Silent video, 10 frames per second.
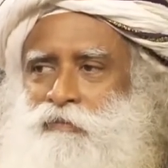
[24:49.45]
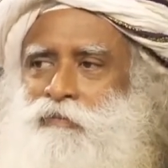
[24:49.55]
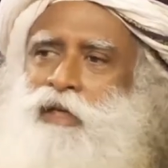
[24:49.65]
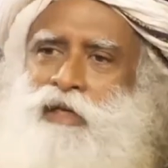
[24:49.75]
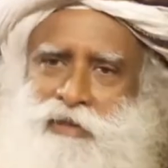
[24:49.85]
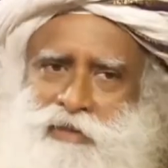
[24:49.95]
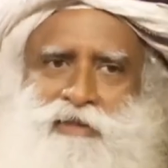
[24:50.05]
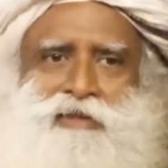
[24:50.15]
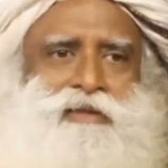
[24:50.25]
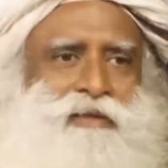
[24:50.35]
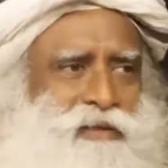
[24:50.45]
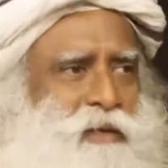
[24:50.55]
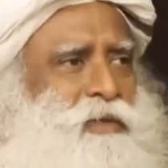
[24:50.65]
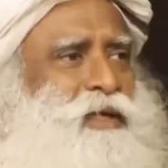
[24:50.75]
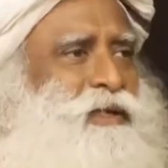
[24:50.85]
That is
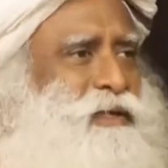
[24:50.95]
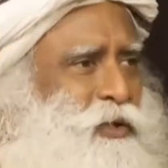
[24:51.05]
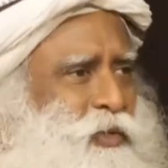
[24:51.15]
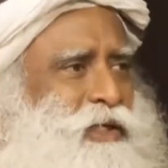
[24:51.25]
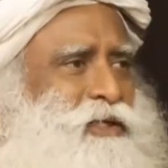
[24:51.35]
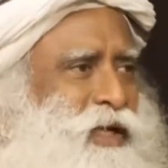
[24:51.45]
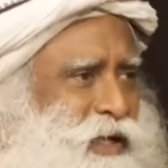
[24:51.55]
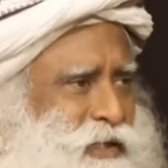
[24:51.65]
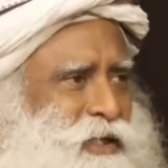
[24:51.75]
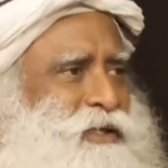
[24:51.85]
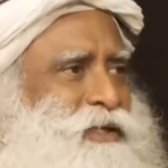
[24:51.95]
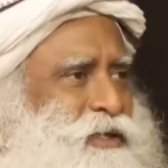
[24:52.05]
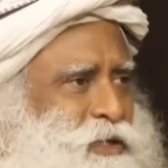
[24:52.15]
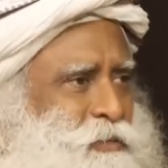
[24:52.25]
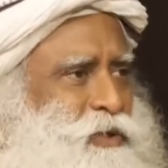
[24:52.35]
something that we decide that
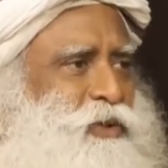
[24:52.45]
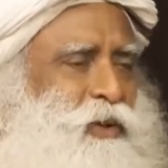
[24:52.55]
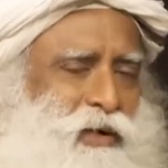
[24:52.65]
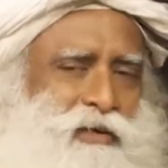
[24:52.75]
this must go on.